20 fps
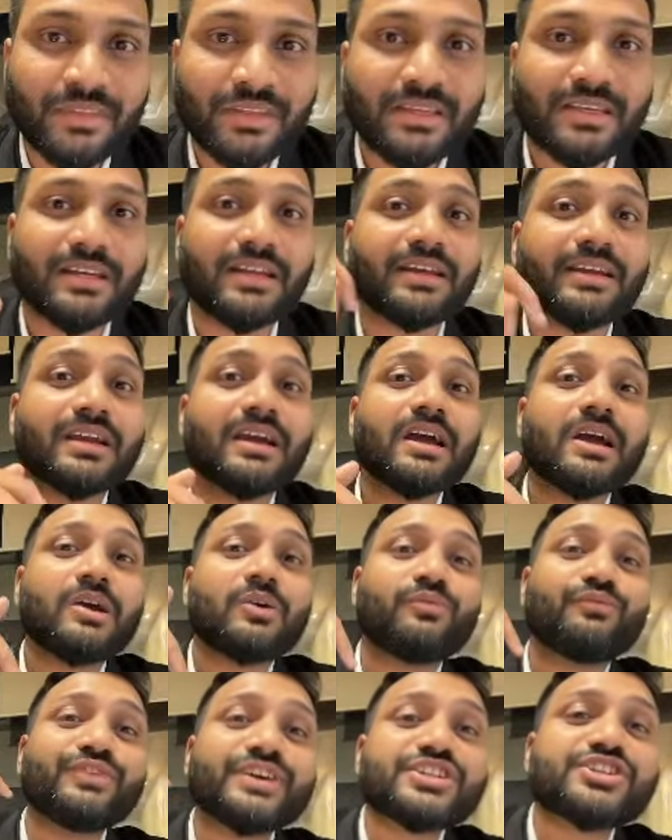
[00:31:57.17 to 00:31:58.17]
Okay, like
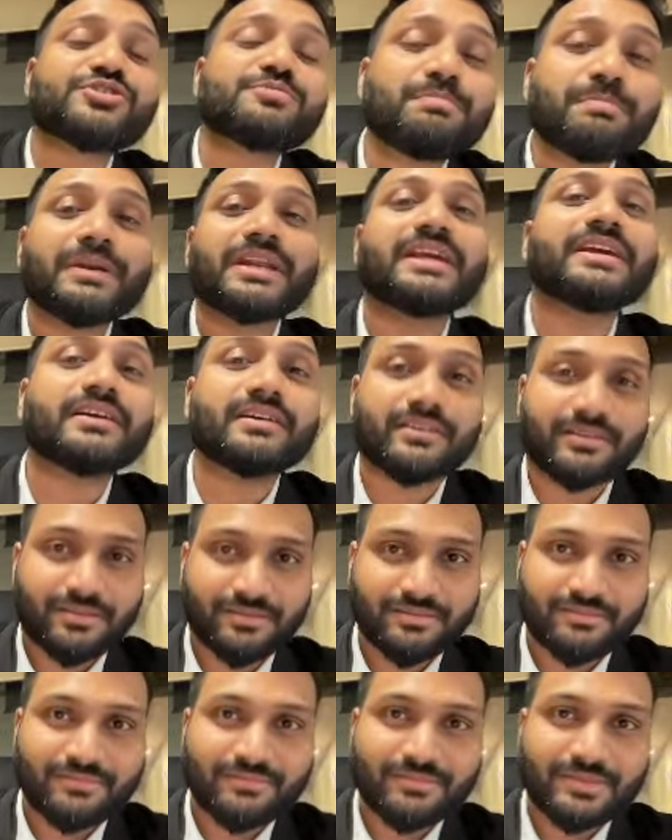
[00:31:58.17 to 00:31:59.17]
which player
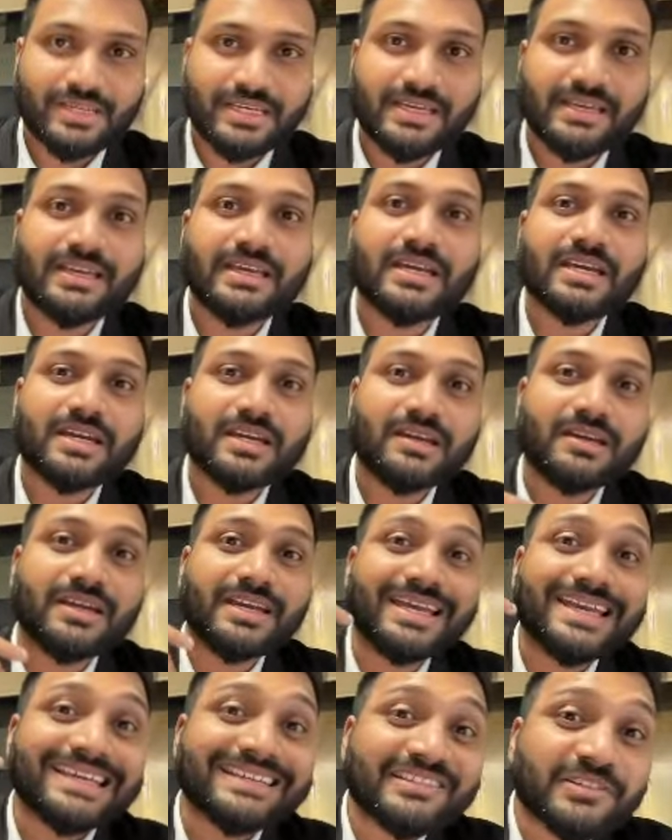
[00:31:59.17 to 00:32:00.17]

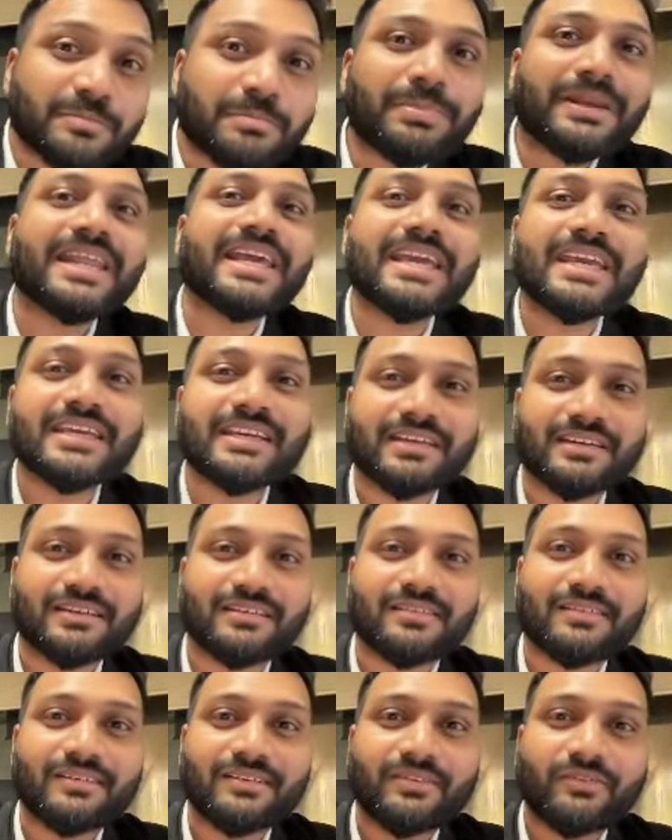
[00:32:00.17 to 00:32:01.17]
is playing
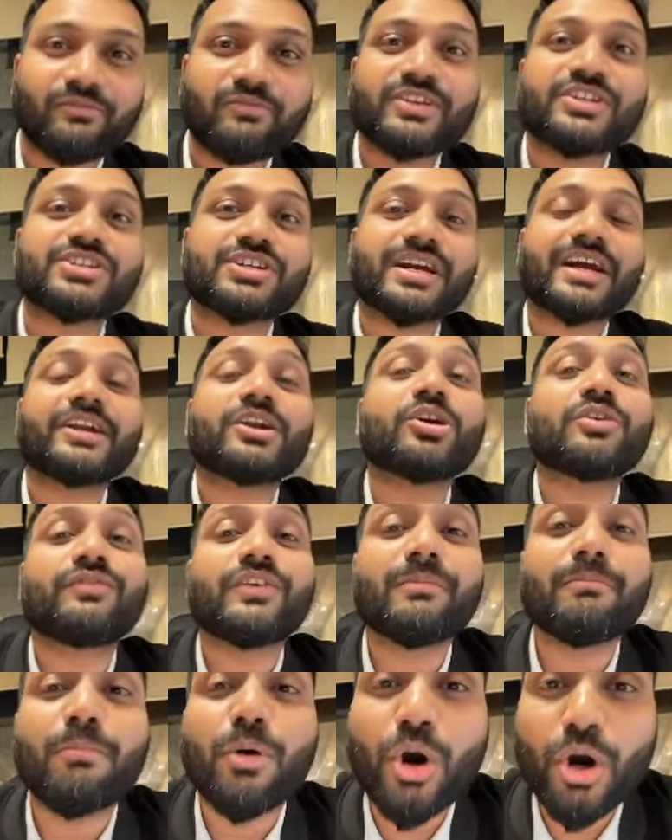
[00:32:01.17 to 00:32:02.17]
which kind of
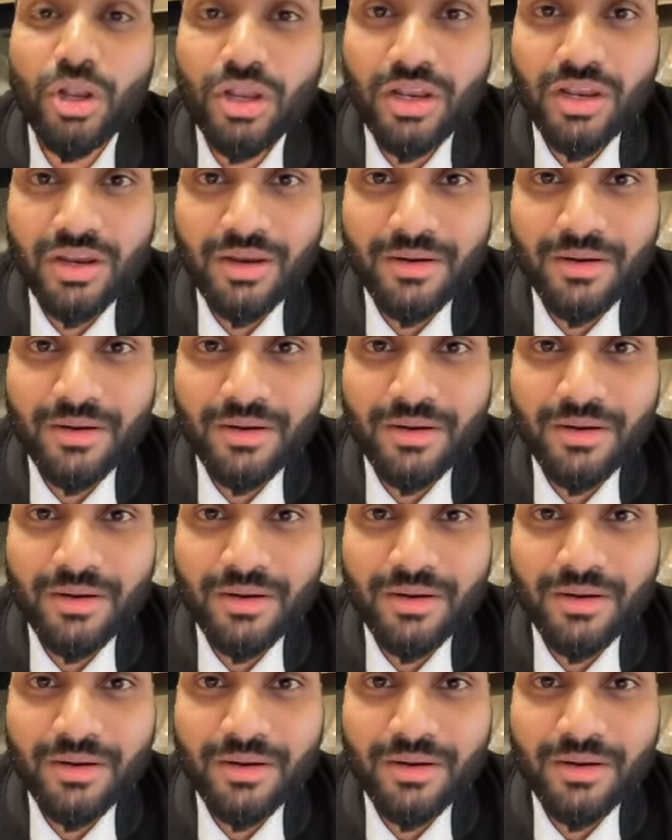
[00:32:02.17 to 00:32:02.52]
a ball,